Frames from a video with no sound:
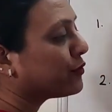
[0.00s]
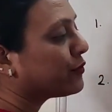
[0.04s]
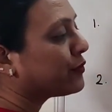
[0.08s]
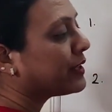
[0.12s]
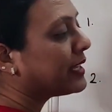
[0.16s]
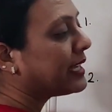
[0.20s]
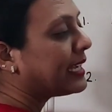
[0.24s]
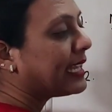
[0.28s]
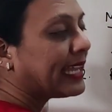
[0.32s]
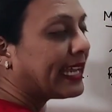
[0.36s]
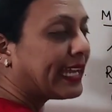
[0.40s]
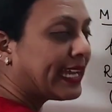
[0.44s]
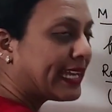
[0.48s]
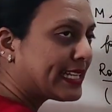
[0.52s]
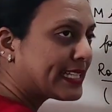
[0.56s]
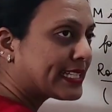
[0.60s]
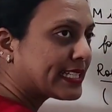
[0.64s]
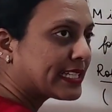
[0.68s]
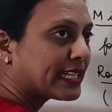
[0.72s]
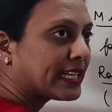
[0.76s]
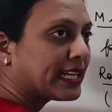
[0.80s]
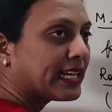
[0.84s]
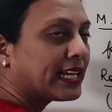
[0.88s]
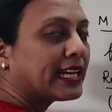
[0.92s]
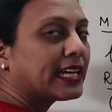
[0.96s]
you fill
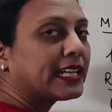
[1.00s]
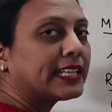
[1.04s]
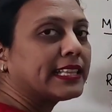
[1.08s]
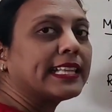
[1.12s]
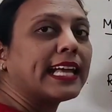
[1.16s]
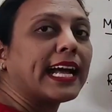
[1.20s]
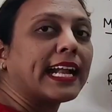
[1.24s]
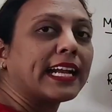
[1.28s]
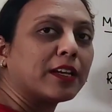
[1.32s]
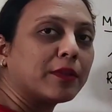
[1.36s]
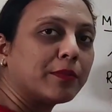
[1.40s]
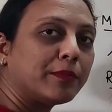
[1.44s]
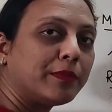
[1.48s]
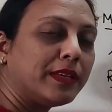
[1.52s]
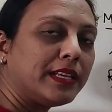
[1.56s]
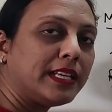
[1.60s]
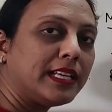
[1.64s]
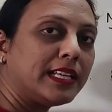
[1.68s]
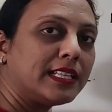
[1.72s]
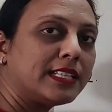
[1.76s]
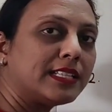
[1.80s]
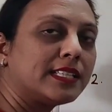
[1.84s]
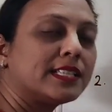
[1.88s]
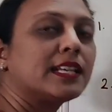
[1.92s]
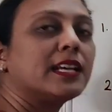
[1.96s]
it, that
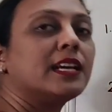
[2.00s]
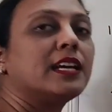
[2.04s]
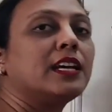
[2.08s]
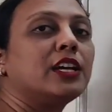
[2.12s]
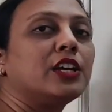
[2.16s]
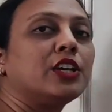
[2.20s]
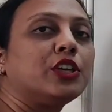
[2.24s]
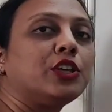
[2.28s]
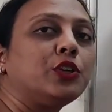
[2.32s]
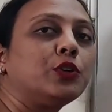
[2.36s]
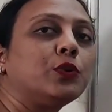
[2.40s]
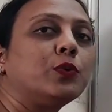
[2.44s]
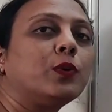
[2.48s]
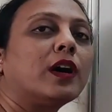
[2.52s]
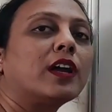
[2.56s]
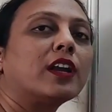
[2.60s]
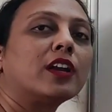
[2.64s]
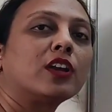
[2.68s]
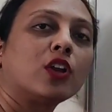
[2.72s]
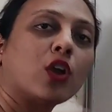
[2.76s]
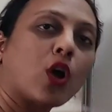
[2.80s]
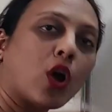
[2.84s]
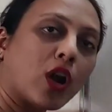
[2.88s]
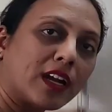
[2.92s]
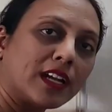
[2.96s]
means you
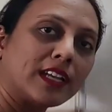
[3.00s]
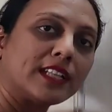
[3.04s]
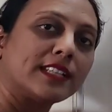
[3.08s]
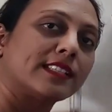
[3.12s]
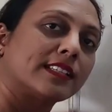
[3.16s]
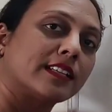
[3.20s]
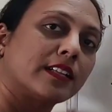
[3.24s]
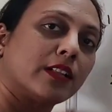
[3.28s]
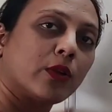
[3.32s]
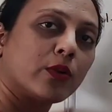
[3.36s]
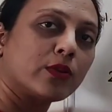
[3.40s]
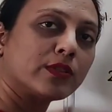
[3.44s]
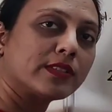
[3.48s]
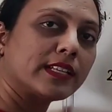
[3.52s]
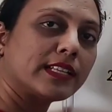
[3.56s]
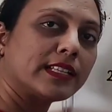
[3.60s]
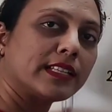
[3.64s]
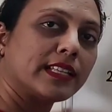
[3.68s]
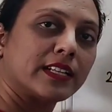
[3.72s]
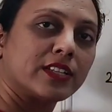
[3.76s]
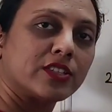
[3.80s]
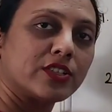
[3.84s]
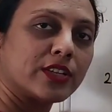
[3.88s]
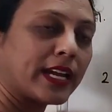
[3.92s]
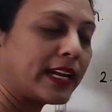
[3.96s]
are not
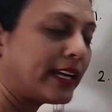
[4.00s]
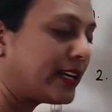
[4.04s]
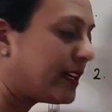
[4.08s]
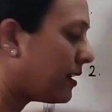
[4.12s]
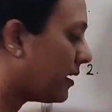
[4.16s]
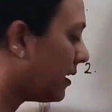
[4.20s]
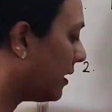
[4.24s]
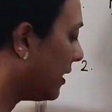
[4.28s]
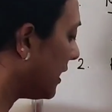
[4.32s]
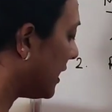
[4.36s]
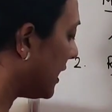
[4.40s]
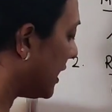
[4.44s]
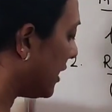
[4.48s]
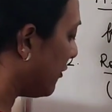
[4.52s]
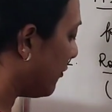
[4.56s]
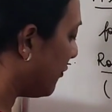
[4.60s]
disclosing the gender.